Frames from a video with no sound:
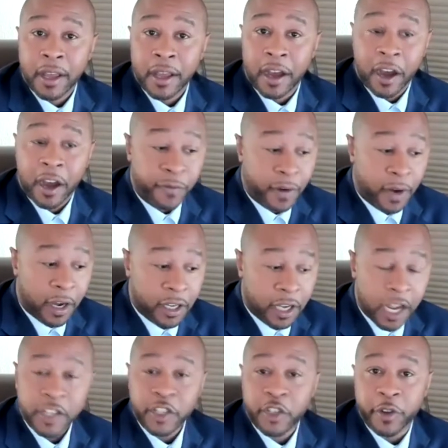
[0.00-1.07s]
of a
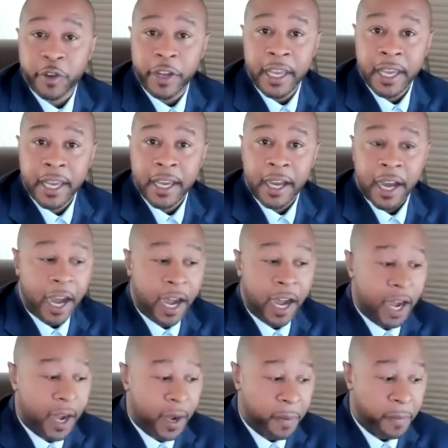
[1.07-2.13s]
country
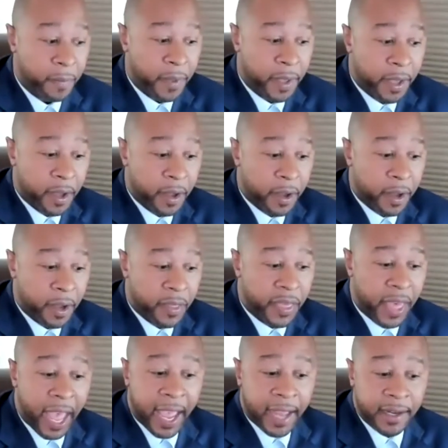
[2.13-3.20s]

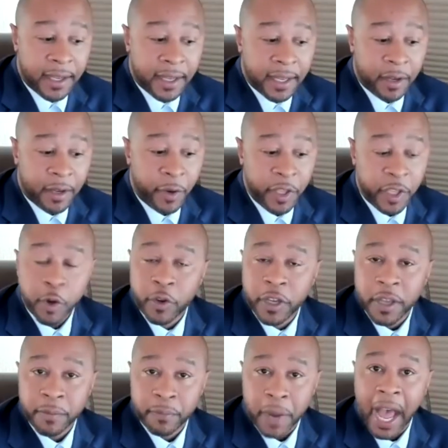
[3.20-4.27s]
that, when you
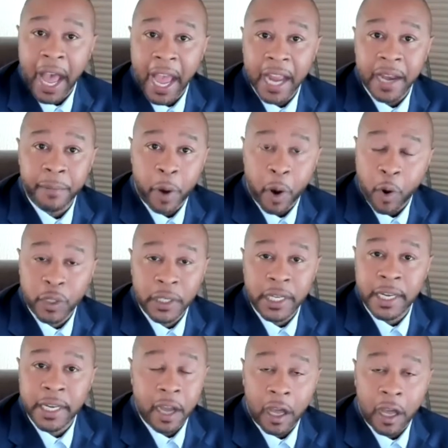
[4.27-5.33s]
combine Poland
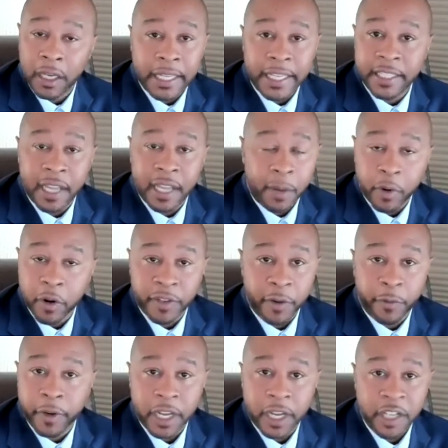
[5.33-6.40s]
and all of these number of
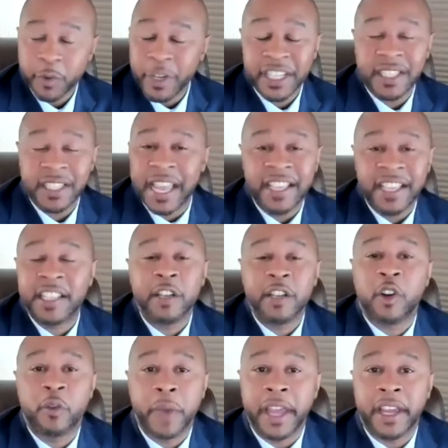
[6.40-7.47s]
different countries, they still
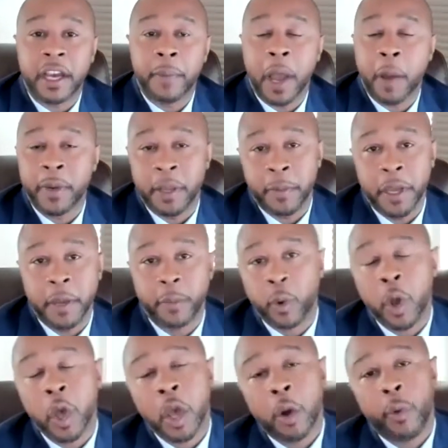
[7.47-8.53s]
don't make up how many people
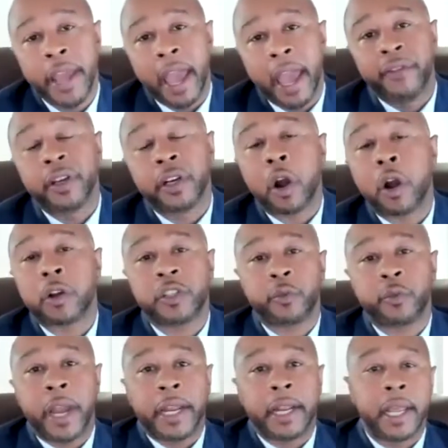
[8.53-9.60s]
we have
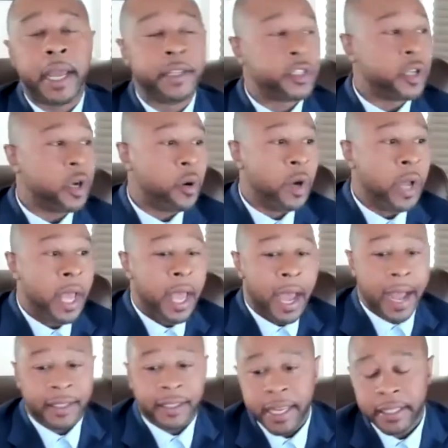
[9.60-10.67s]
incarcerated. And so
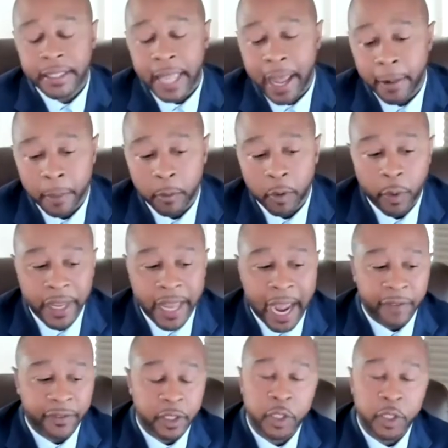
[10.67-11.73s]
I think that what we
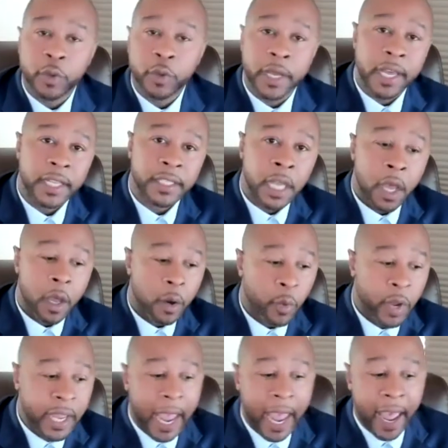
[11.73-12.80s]
have to do is
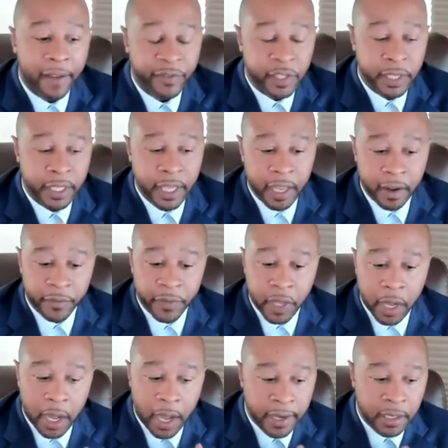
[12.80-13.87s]
we have to give
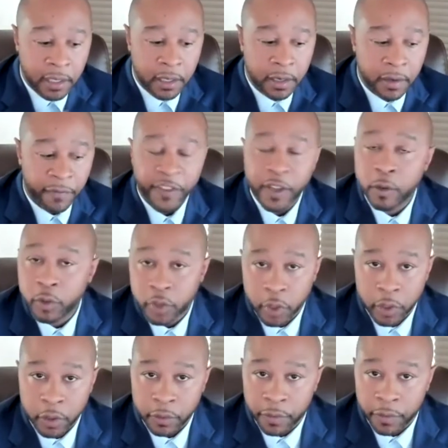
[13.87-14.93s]
the
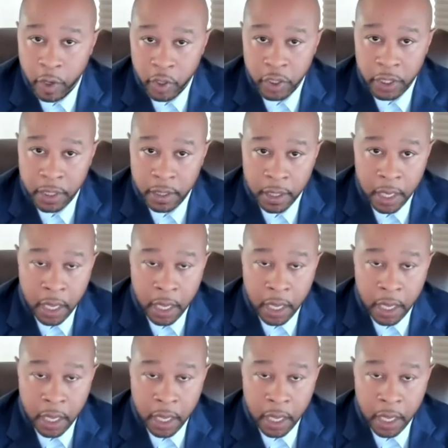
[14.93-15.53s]
unfiltered version